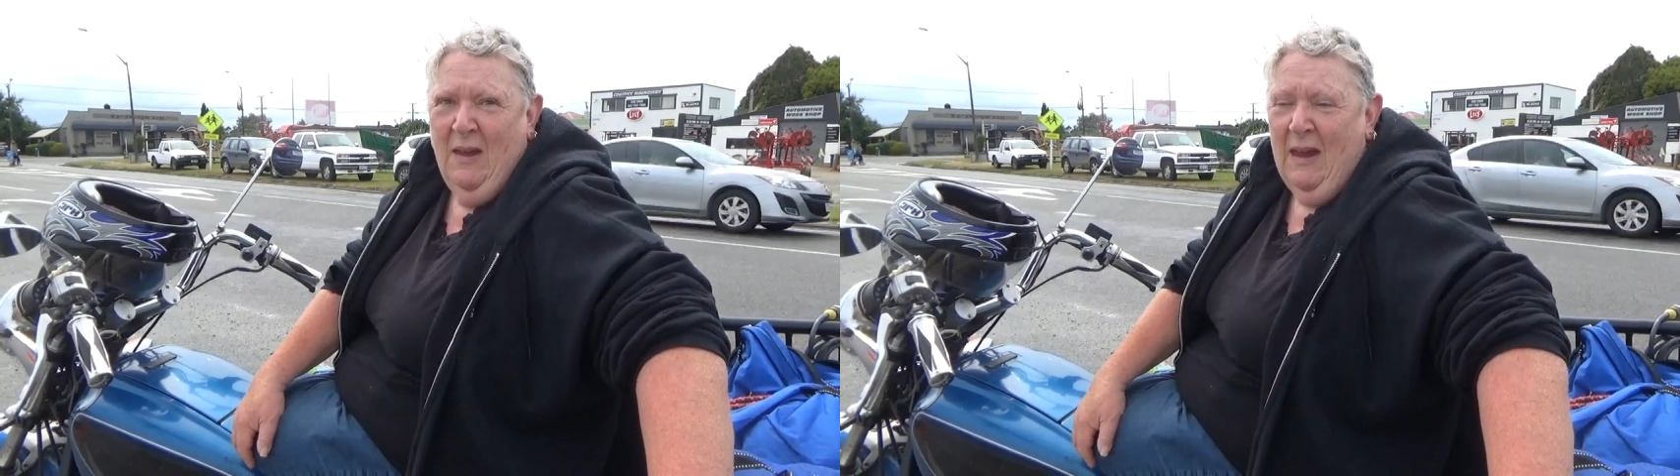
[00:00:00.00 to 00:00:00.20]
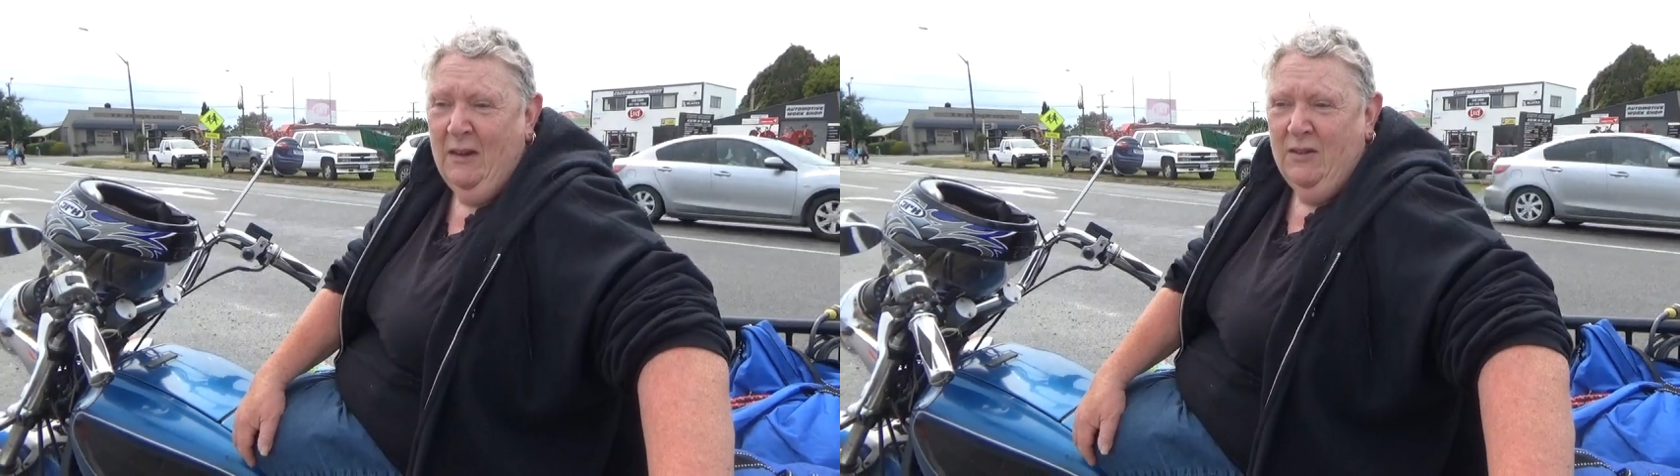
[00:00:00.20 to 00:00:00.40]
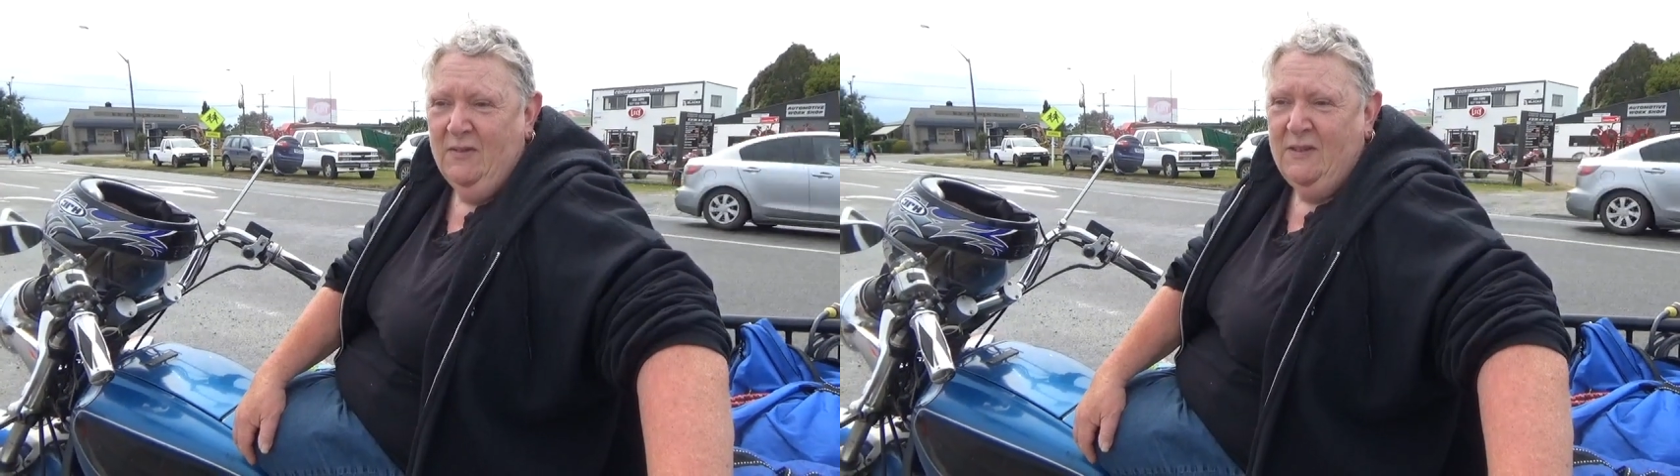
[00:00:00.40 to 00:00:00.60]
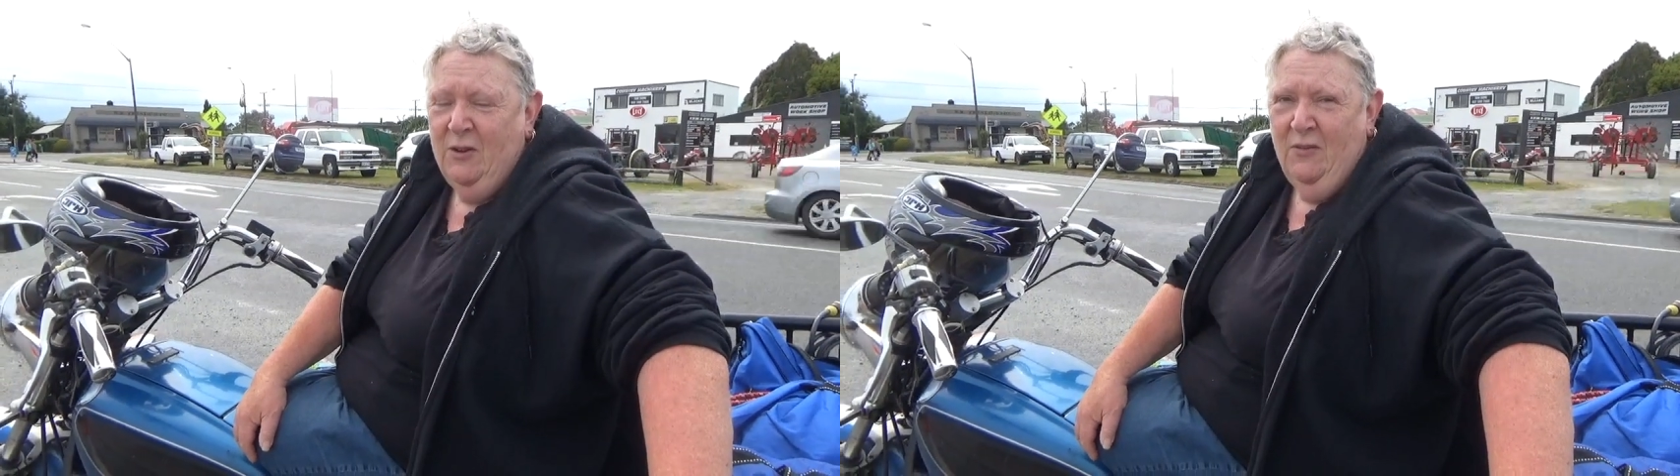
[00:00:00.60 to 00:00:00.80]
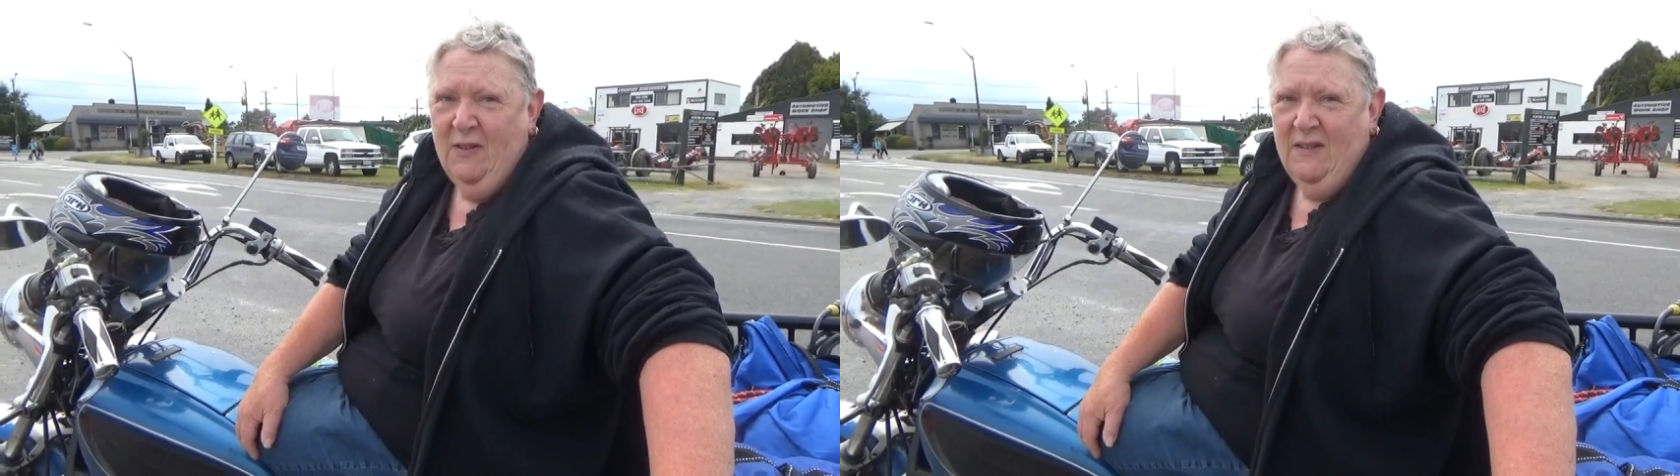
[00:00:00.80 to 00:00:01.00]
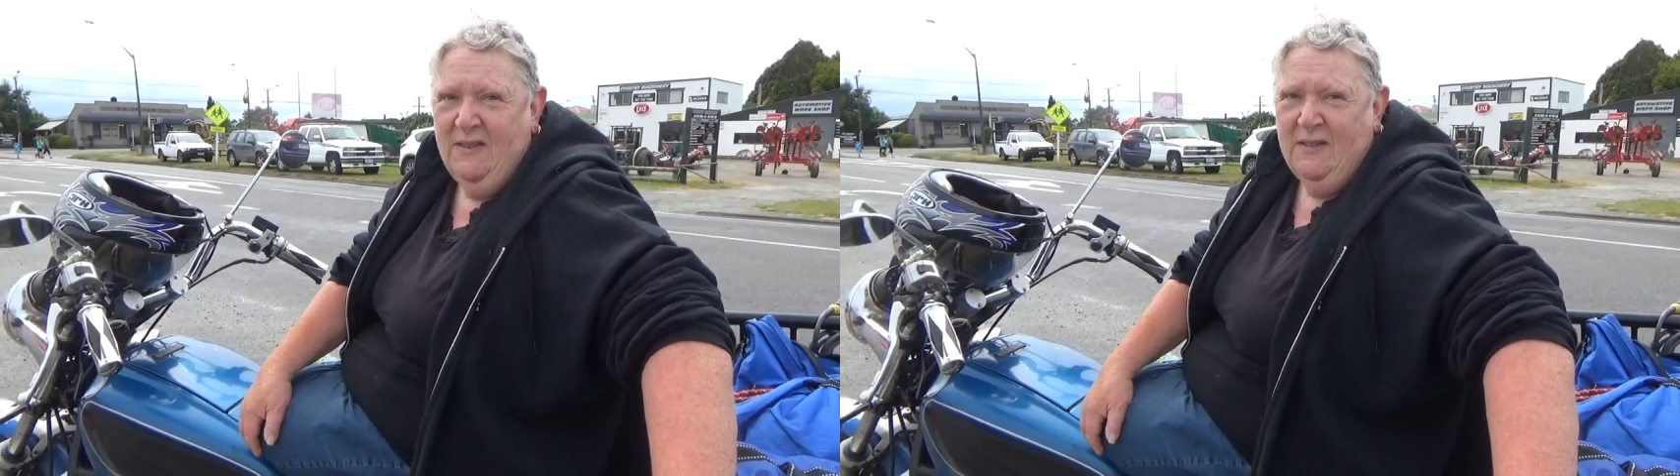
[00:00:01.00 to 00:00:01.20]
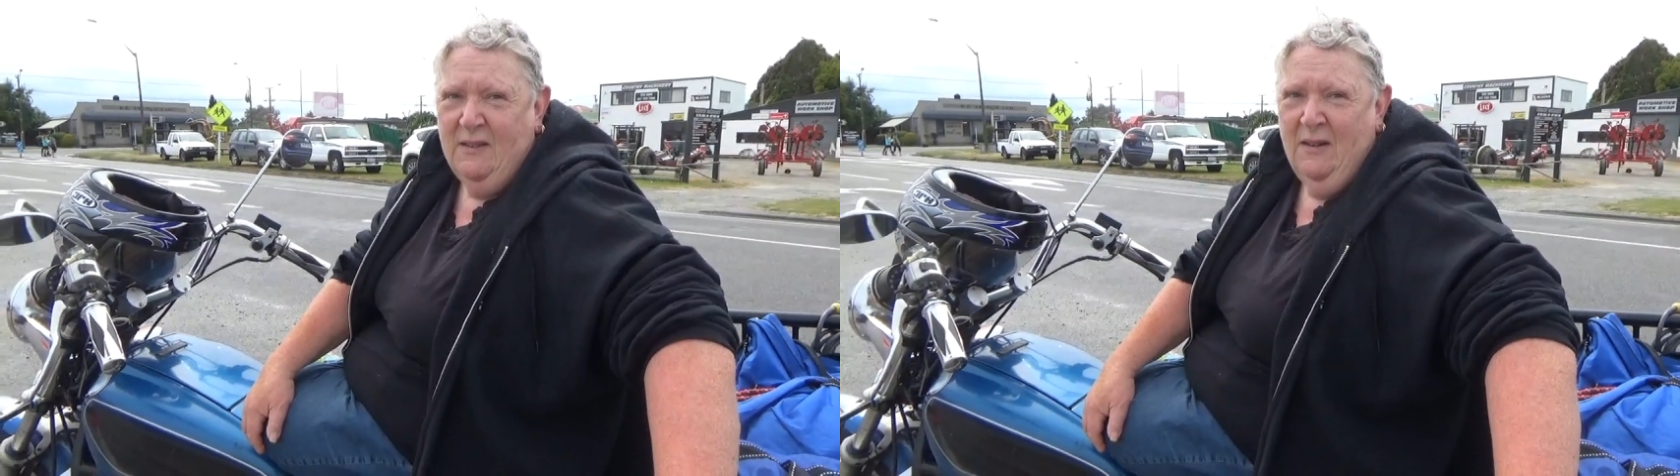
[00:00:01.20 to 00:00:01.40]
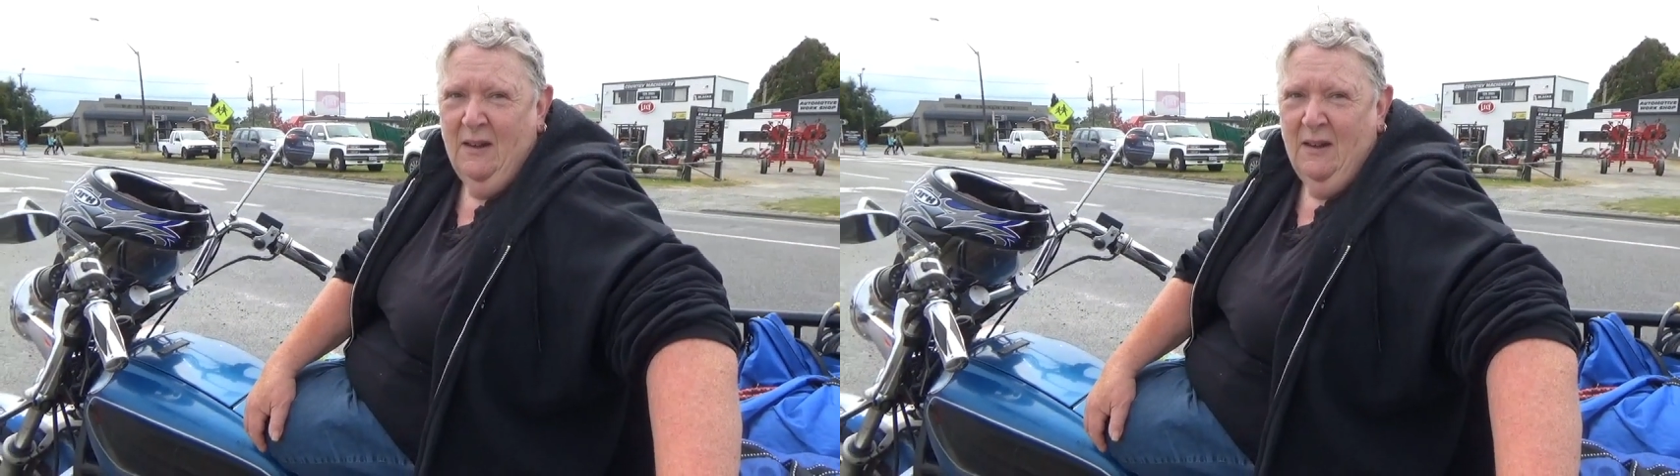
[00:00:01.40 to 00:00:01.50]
active service,